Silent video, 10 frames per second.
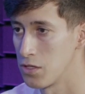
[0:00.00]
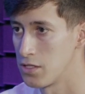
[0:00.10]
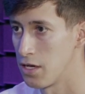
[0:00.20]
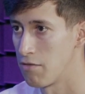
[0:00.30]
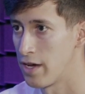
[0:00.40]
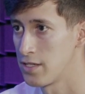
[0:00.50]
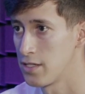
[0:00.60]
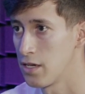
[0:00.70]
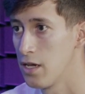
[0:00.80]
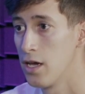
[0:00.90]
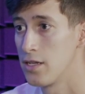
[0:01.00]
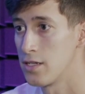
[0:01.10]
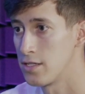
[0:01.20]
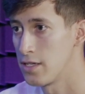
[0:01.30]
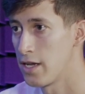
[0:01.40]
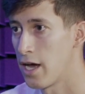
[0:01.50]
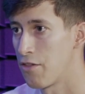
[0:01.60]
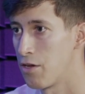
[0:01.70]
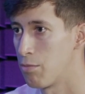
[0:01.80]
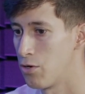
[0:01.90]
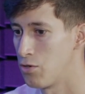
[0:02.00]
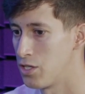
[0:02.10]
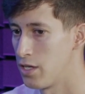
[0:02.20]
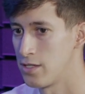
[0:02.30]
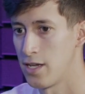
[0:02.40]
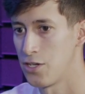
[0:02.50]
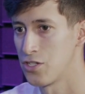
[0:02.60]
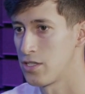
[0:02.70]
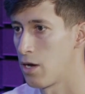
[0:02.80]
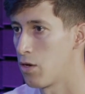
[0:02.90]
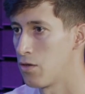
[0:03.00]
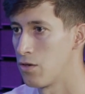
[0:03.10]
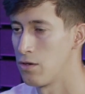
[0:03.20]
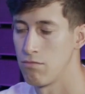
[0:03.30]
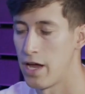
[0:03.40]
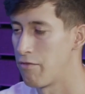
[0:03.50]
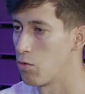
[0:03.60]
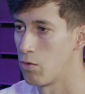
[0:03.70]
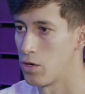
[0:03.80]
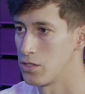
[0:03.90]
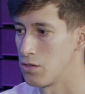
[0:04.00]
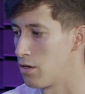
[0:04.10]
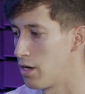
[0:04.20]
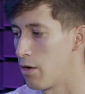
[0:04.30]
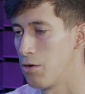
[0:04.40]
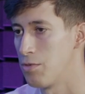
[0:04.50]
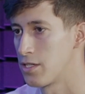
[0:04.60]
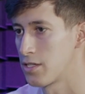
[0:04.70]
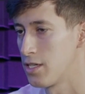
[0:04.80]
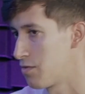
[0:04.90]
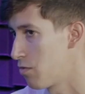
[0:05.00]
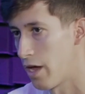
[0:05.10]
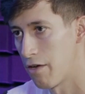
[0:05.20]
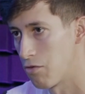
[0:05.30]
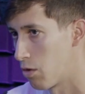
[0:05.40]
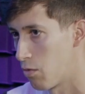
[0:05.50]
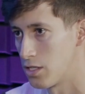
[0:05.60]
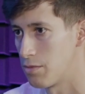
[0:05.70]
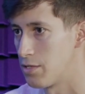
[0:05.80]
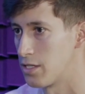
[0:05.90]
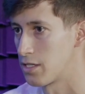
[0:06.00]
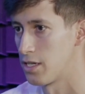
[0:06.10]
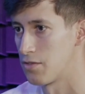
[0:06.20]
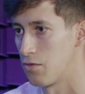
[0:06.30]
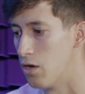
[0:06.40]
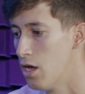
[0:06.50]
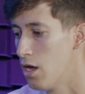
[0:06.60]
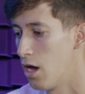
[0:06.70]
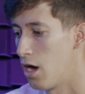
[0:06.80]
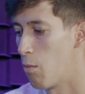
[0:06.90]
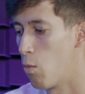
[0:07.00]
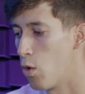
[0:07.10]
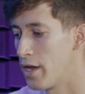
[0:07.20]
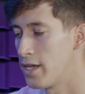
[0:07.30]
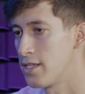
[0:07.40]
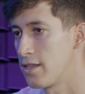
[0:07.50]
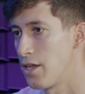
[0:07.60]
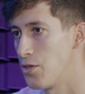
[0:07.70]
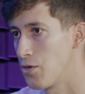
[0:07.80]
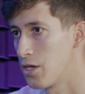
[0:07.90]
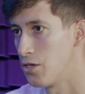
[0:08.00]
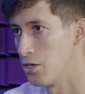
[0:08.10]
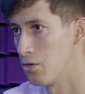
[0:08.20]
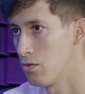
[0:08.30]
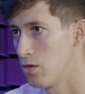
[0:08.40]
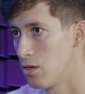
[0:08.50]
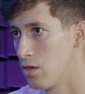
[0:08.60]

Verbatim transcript: real estate investing to see how they approach it. It's not just I want to learn, everyone wants to learn. I want yeah. to be successful, everyone wants to be successful. Um, what is it that you can do?